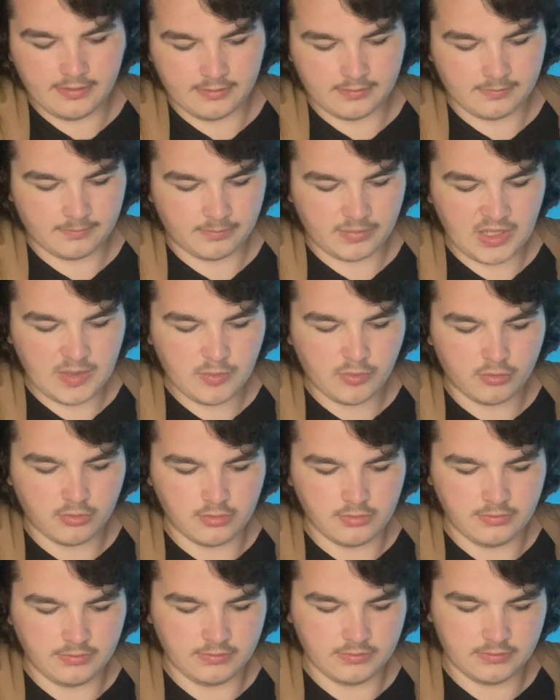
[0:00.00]
of people
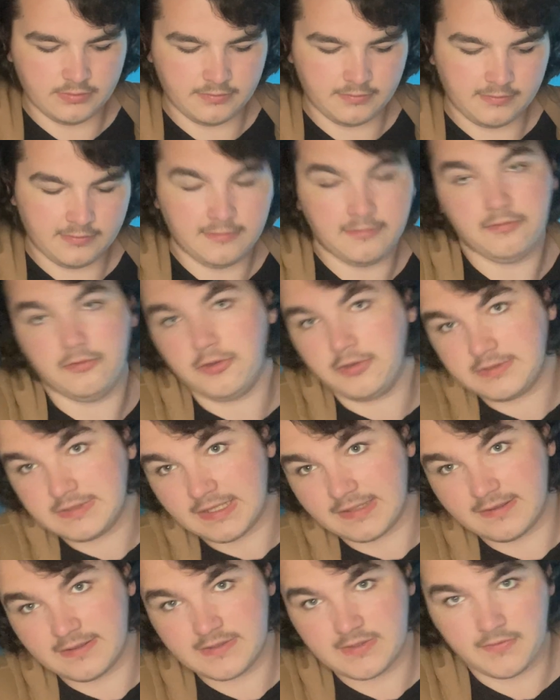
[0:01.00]
who've looked
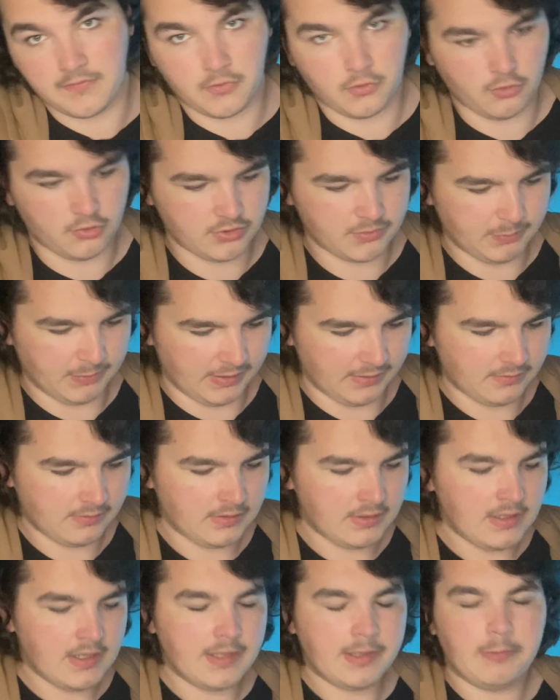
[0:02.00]
at this, of course, but
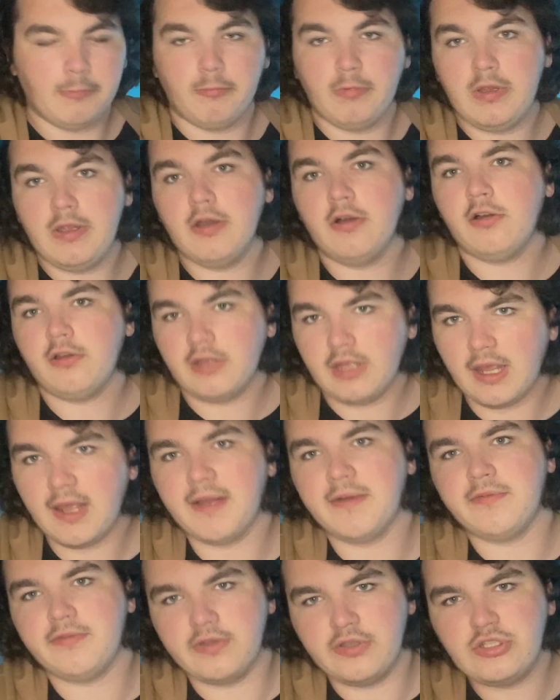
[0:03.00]
we all
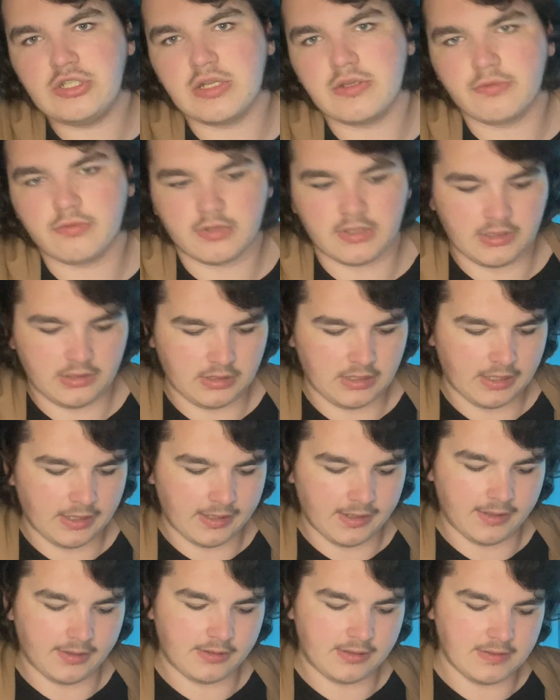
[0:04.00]
have a general
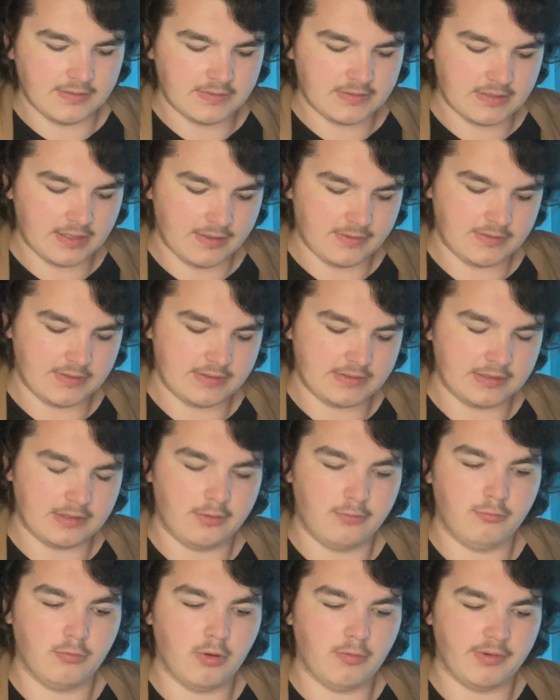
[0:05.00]
consensus
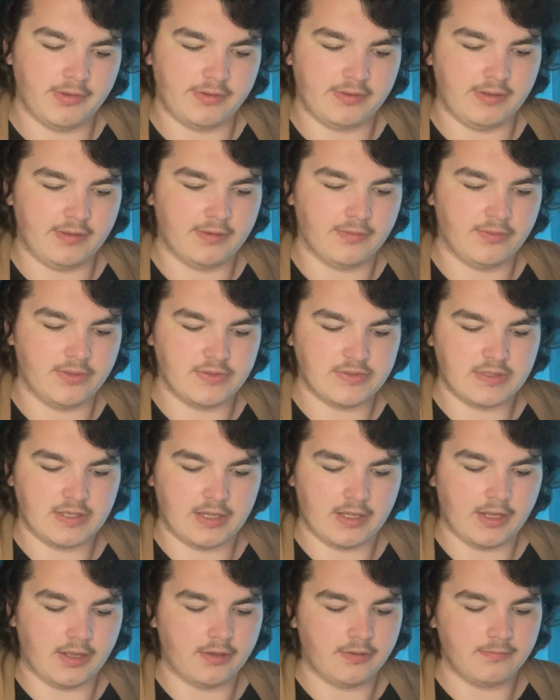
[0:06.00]
on what we think of this
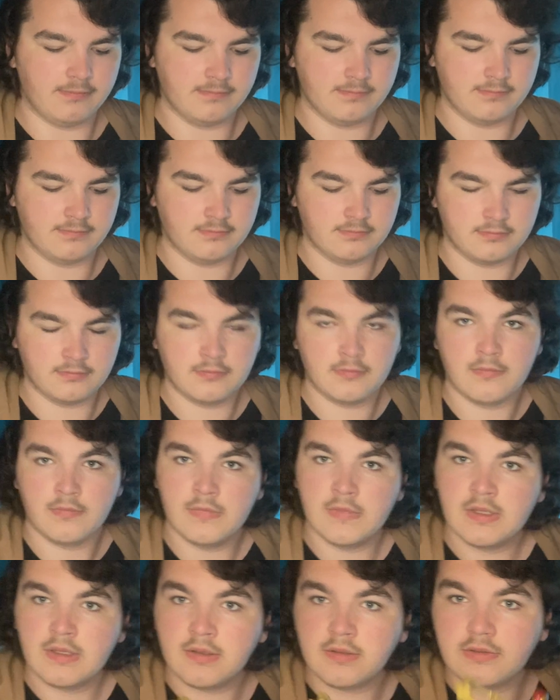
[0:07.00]
guy.
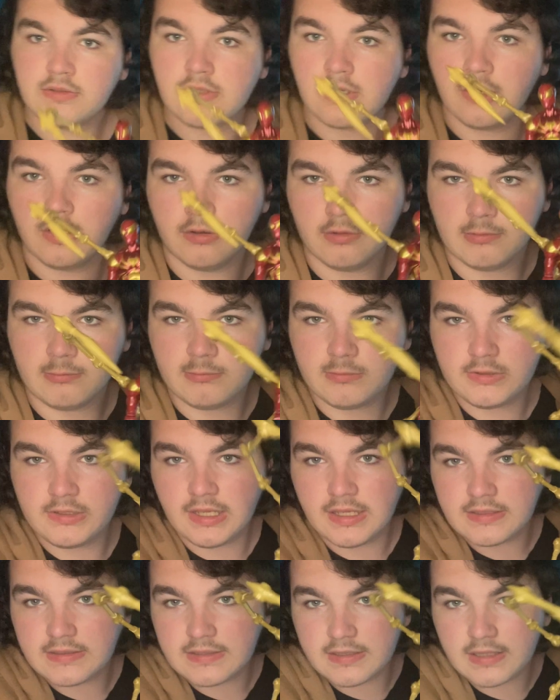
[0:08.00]
So we'll
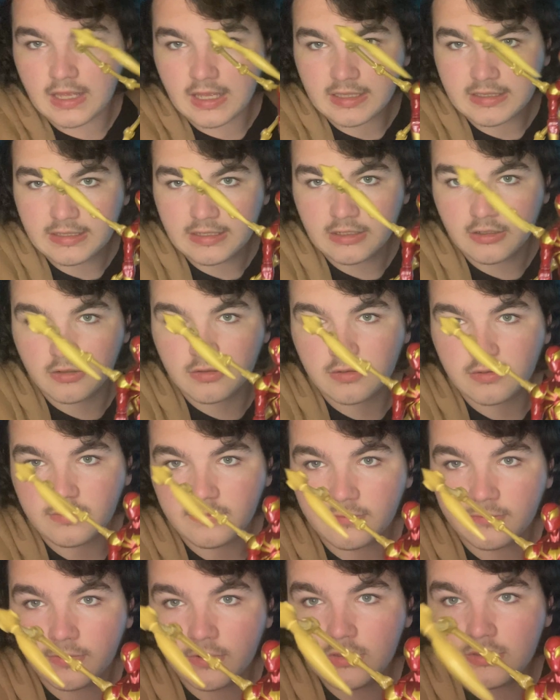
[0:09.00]
get to that later.
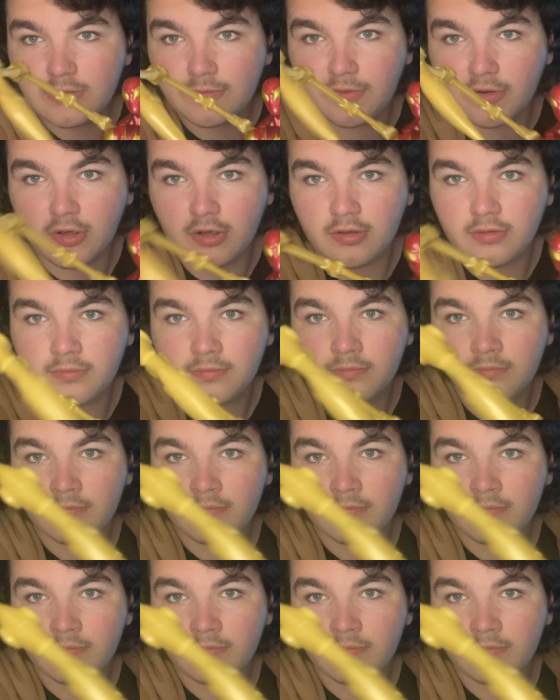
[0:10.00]
First of all,